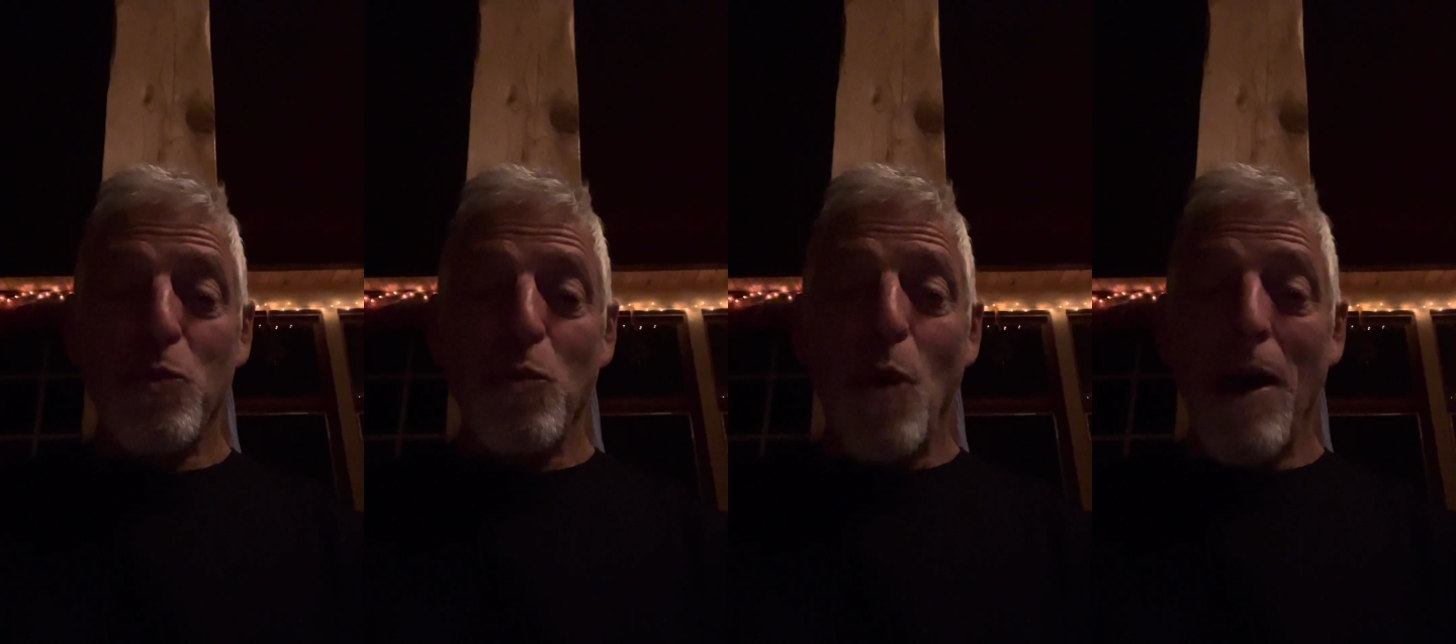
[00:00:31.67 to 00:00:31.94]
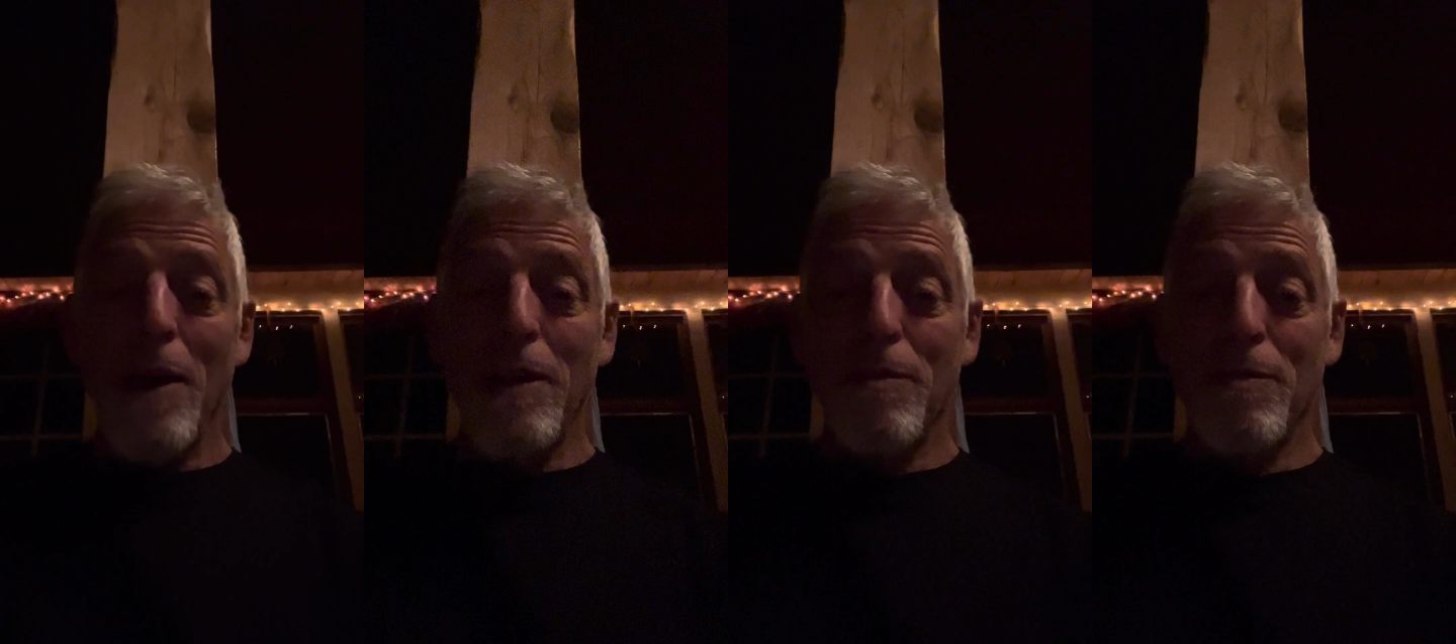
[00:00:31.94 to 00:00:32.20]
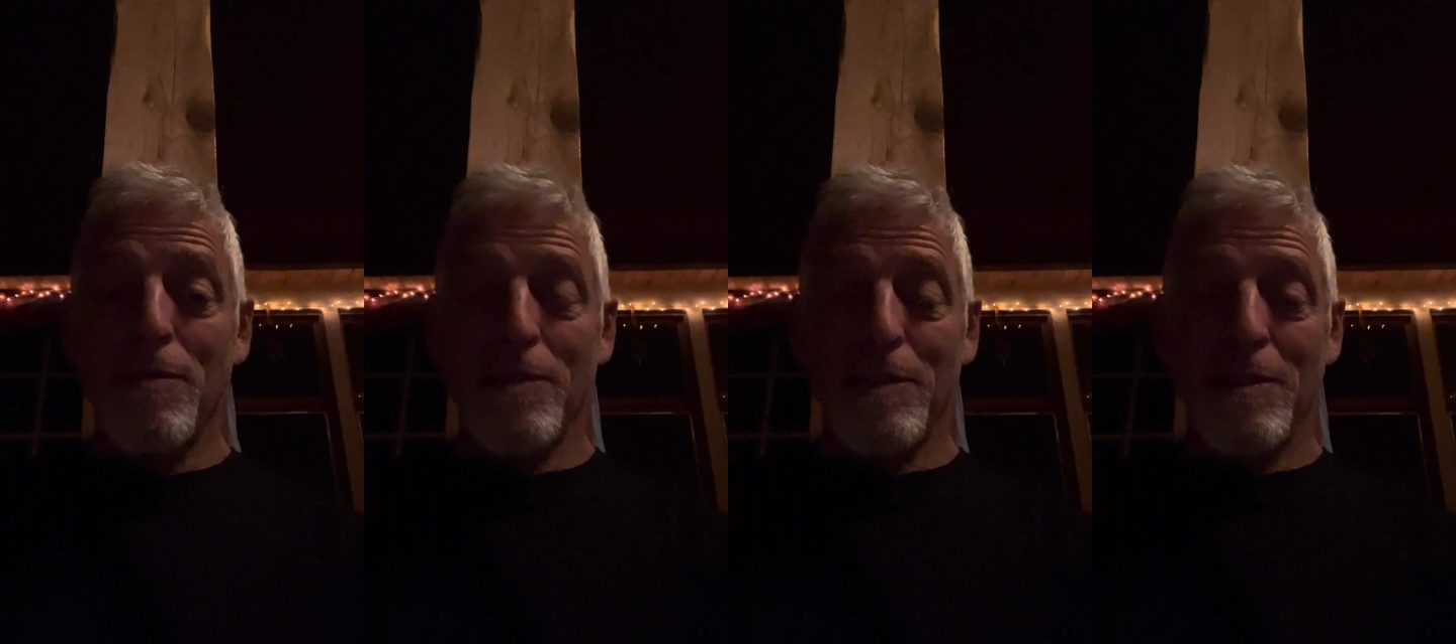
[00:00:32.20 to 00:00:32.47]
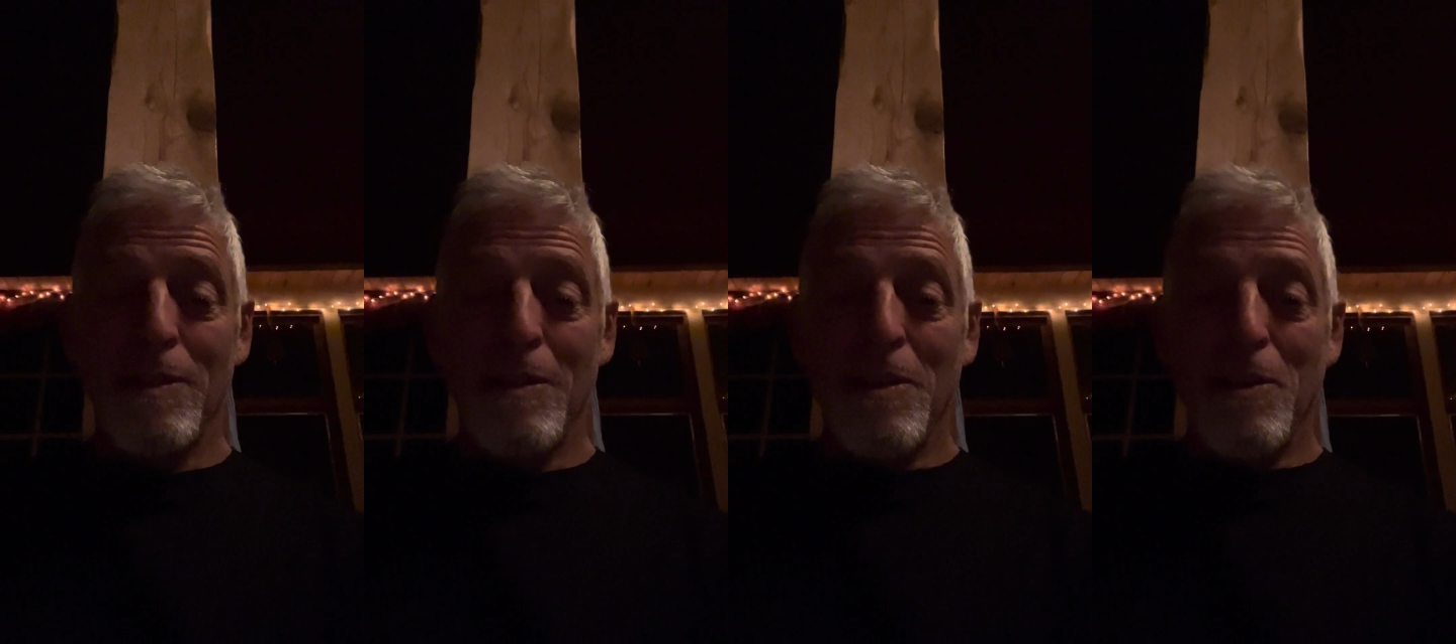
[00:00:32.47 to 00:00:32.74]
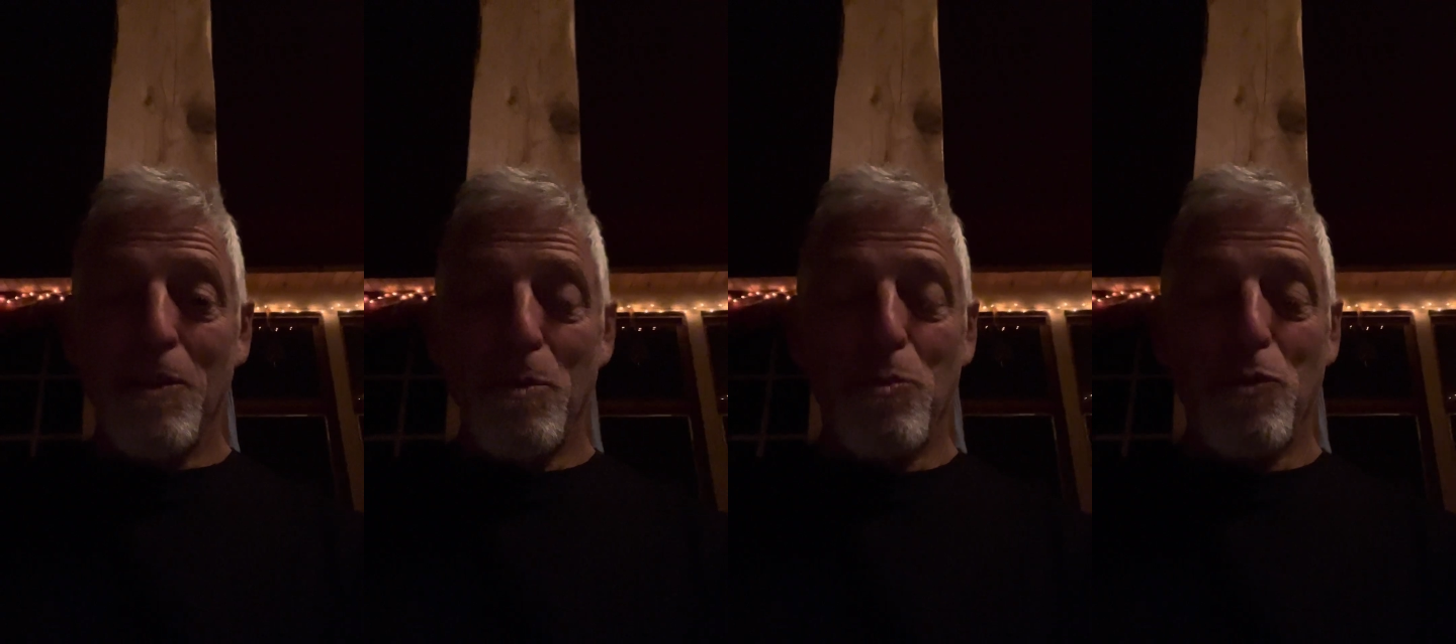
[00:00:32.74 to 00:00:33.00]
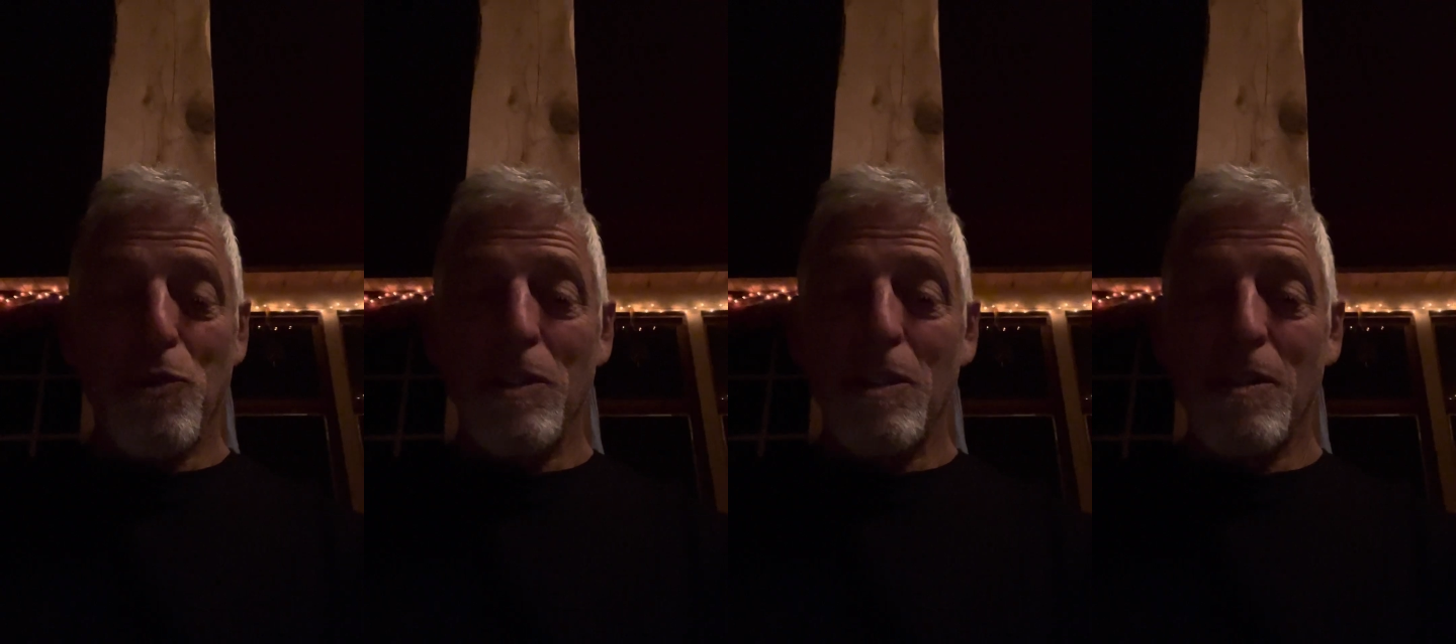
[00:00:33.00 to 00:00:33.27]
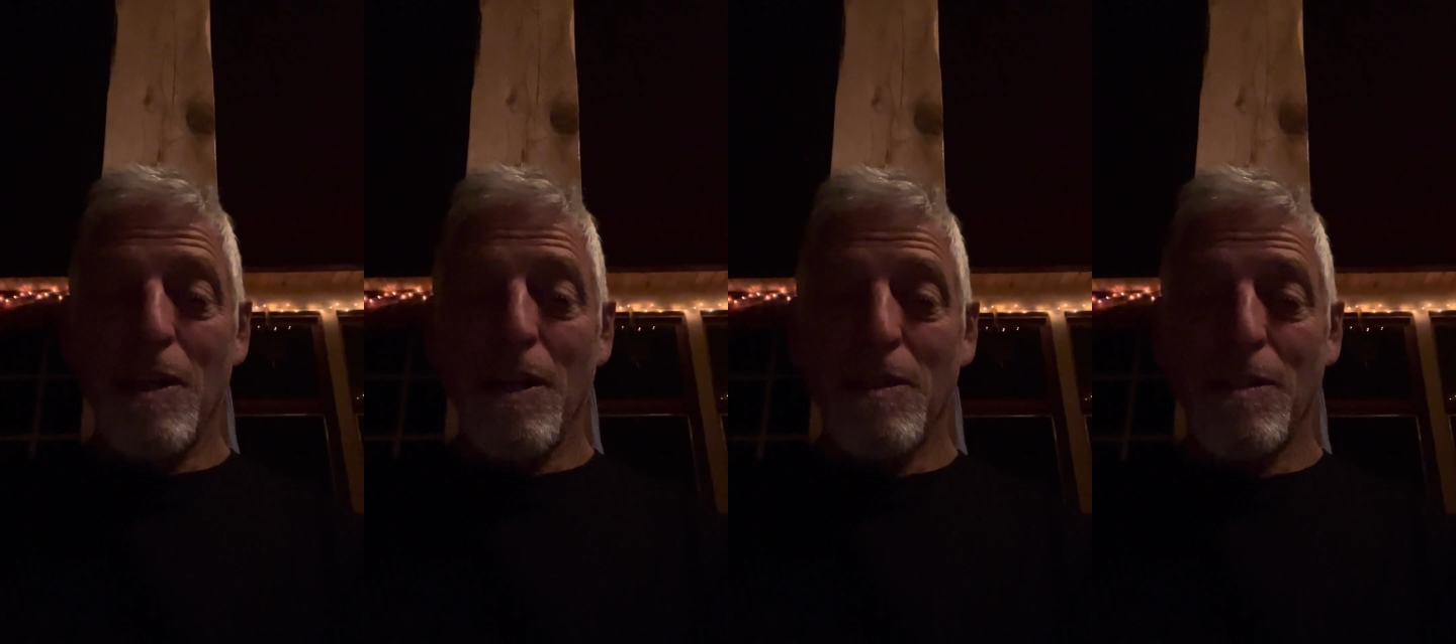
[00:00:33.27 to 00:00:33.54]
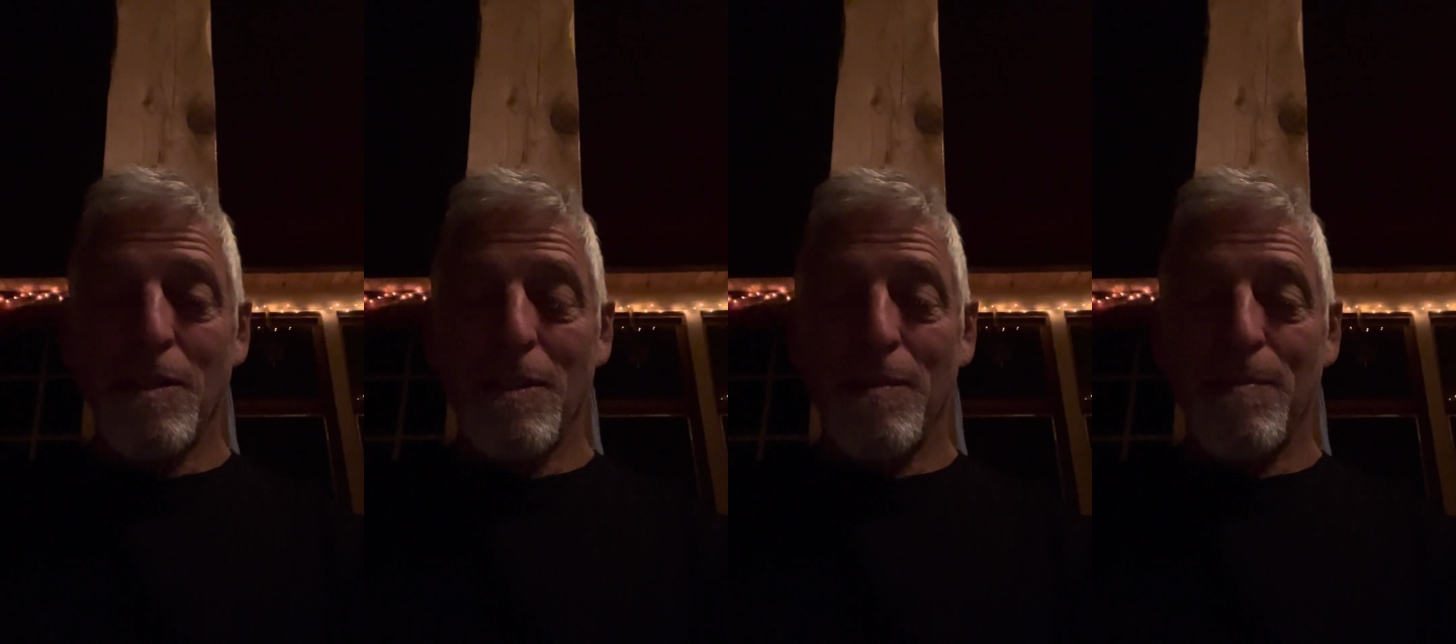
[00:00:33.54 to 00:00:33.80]
wife, the
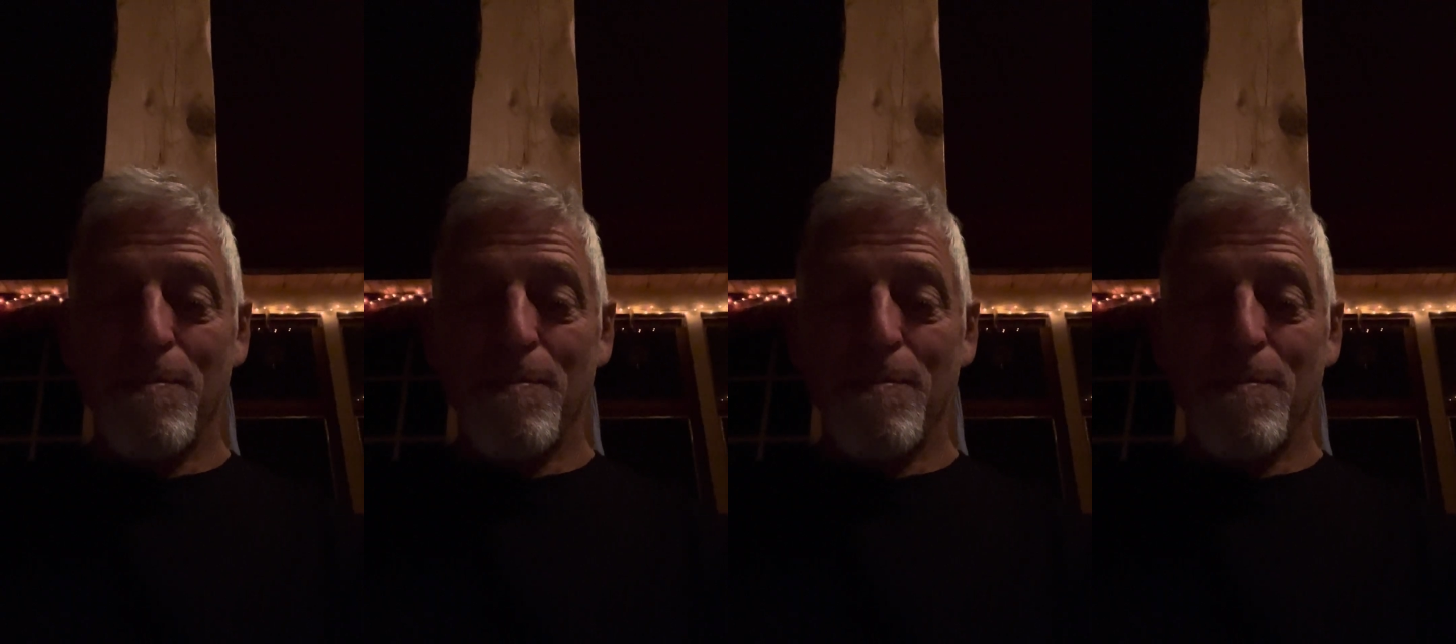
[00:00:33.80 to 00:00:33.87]
princess,